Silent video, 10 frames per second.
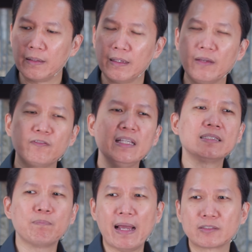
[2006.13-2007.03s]
if these
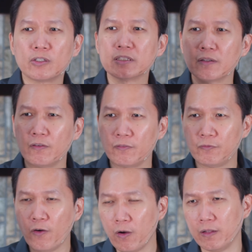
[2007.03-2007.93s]
pastors
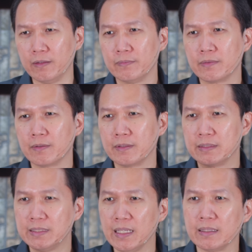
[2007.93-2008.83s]
fall,
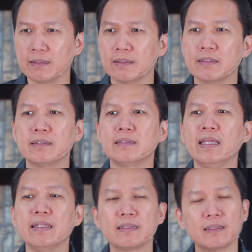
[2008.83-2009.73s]
sin,
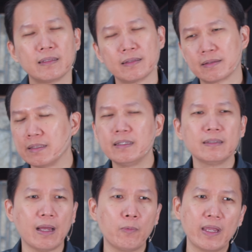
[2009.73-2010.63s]
they turn
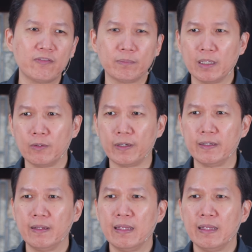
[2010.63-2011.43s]
away from the Lord.